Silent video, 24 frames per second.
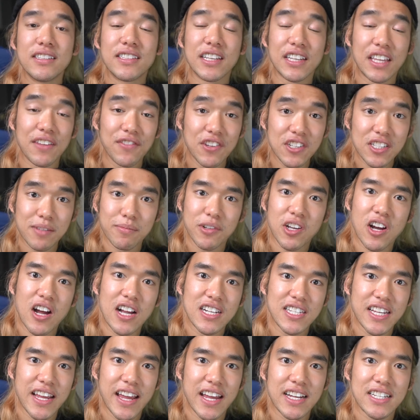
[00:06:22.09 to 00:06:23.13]
To give you some
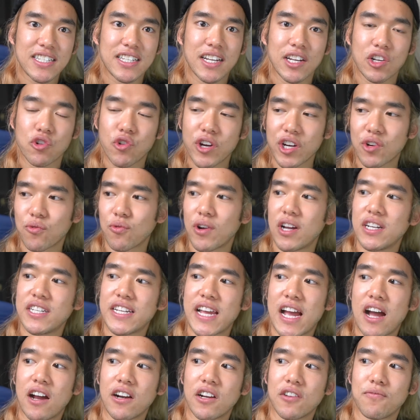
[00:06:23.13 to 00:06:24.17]
context, a quick
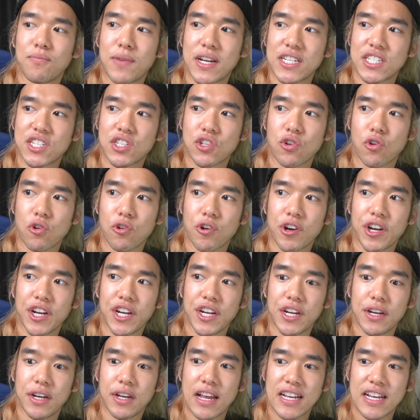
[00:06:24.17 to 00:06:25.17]
rundown of my story